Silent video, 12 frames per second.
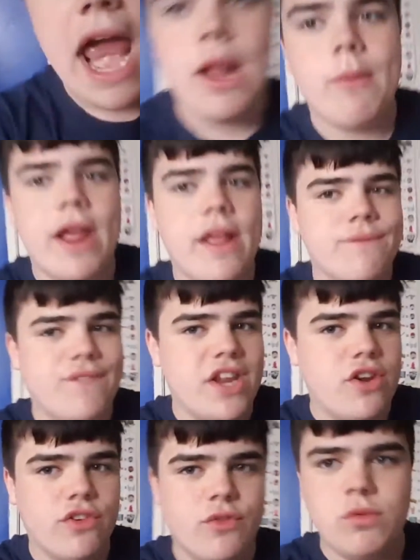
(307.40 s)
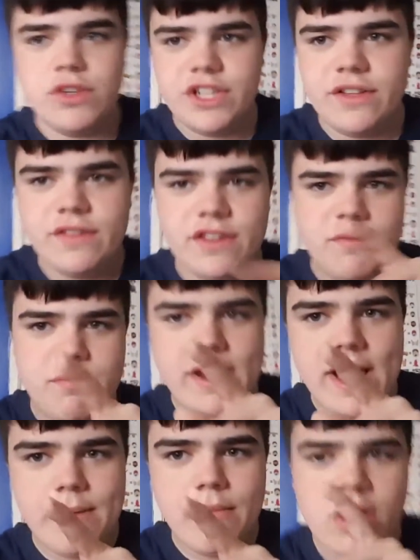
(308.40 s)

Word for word: Anyway, thank you guys for watching. This has been 8